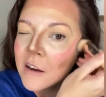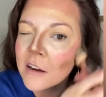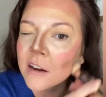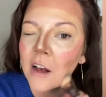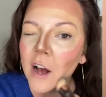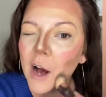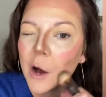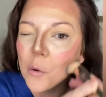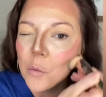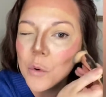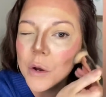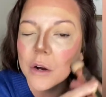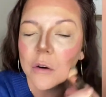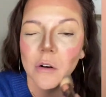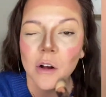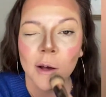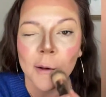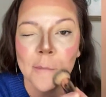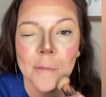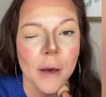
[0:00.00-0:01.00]
I will
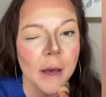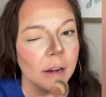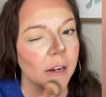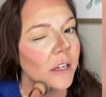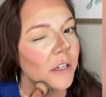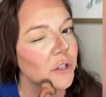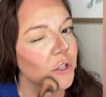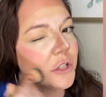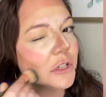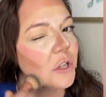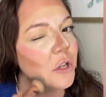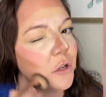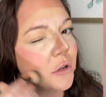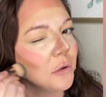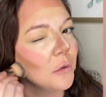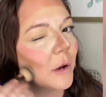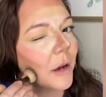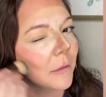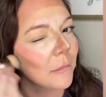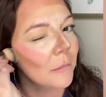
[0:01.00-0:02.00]
come back and
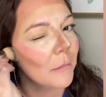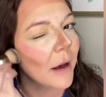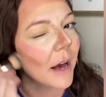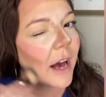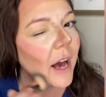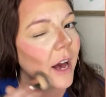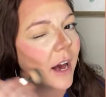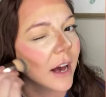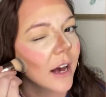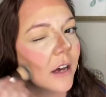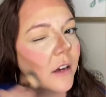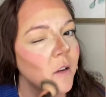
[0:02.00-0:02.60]
do my